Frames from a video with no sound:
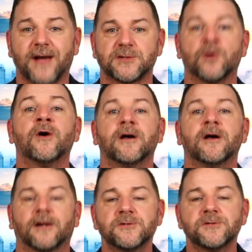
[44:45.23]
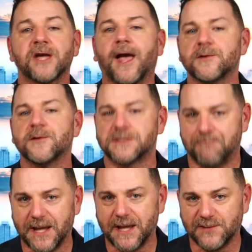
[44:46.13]
So go check out
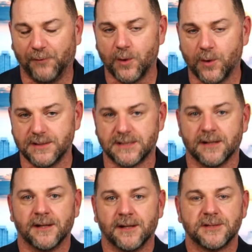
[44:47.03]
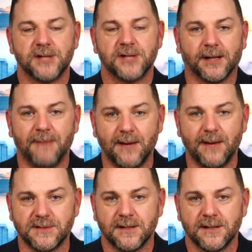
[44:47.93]
Space Force. Check them out.